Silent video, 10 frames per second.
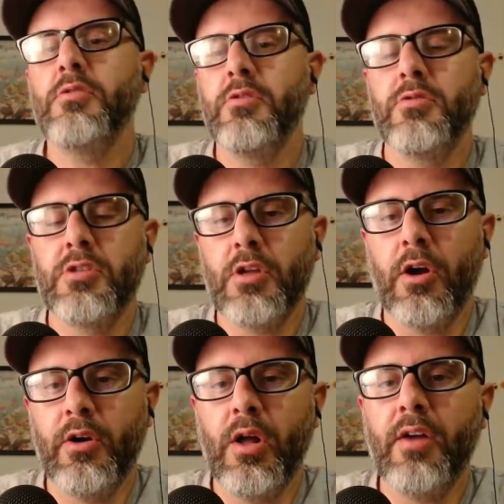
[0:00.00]
start
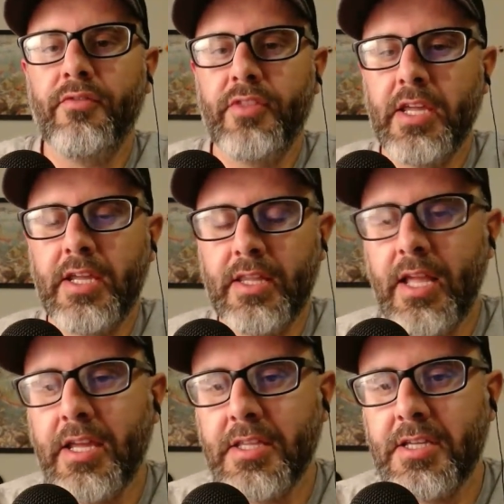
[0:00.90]
off thinking
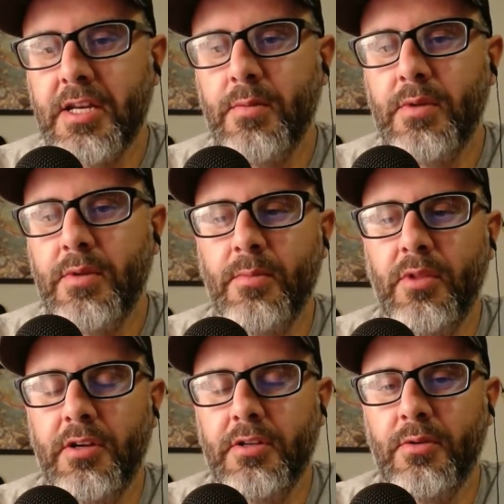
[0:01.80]
like it's going to be
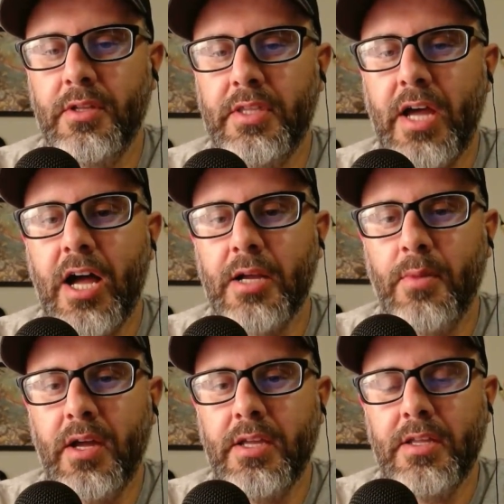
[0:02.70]
similar to a
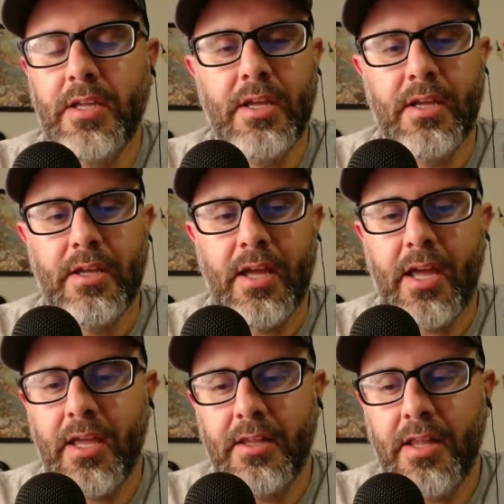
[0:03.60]
tog bite.
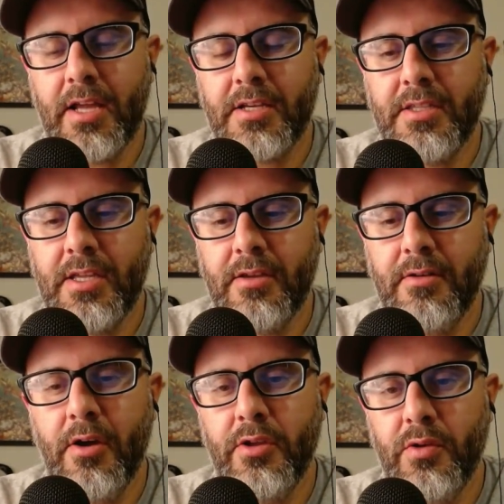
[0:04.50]
And next thing you
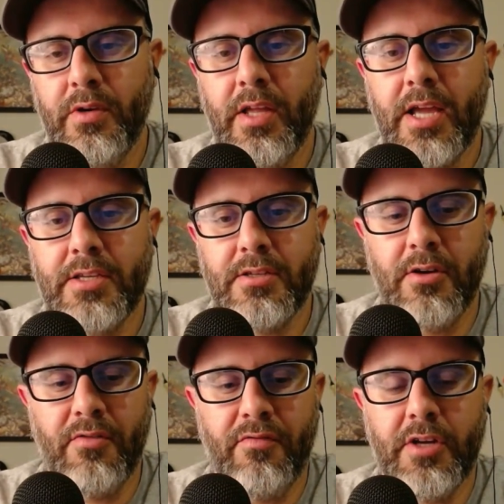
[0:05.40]
know, you realize you're
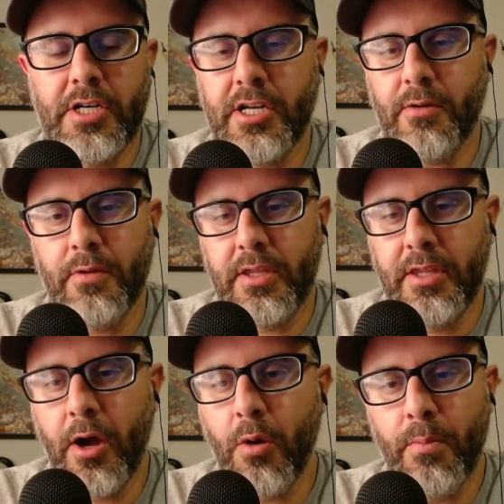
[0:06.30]
fishing with
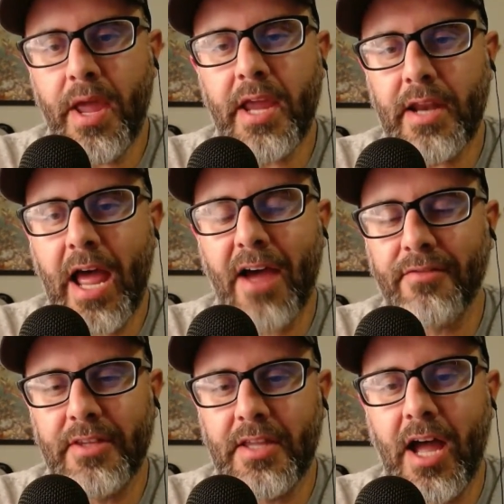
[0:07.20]
no bait half
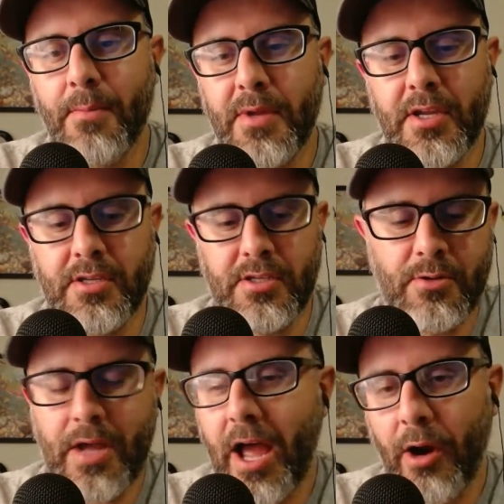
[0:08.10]
the time because you
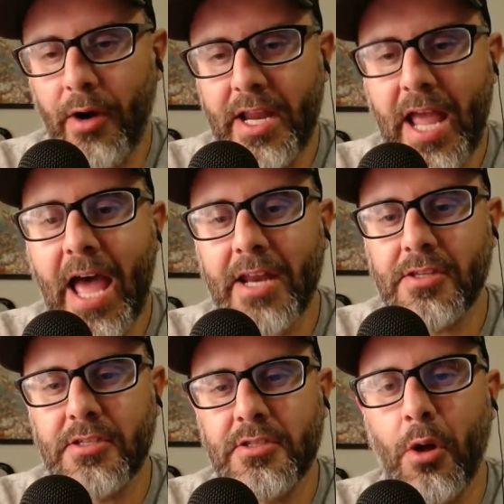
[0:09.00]
already had it
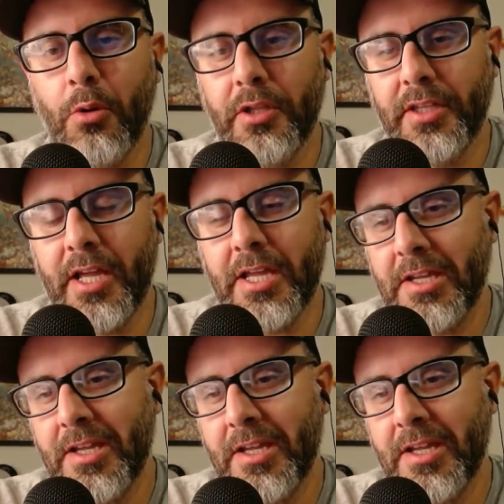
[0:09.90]
stolen. Like,